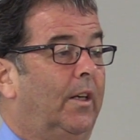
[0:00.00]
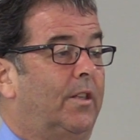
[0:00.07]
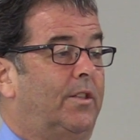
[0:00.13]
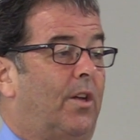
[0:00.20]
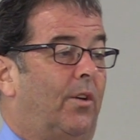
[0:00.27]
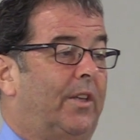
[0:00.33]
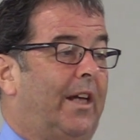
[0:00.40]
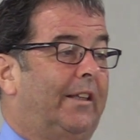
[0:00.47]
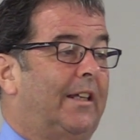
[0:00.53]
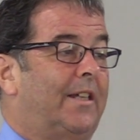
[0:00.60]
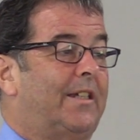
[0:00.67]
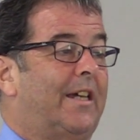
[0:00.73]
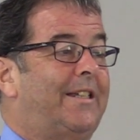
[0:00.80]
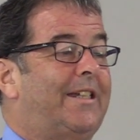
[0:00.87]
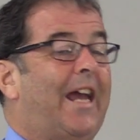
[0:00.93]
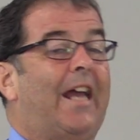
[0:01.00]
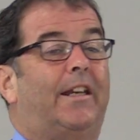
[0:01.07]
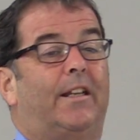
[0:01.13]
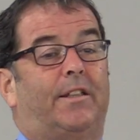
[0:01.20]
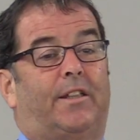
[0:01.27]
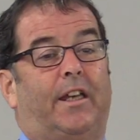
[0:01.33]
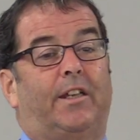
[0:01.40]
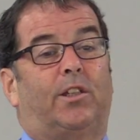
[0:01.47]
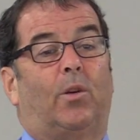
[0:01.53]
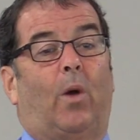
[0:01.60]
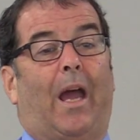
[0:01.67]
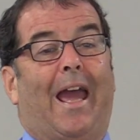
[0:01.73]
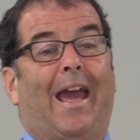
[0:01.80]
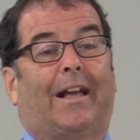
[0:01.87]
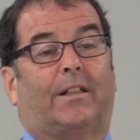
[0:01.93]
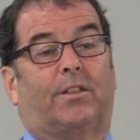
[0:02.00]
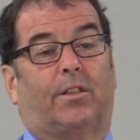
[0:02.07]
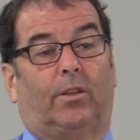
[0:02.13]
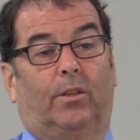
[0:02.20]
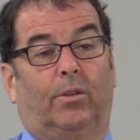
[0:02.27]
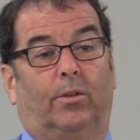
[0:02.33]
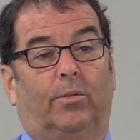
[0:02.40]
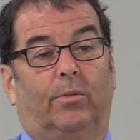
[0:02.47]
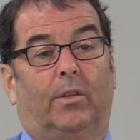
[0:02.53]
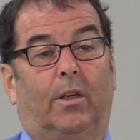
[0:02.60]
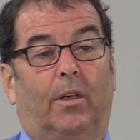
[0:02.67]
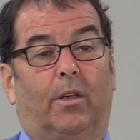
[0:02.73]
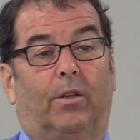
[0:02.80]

so that there's a tendency to exclude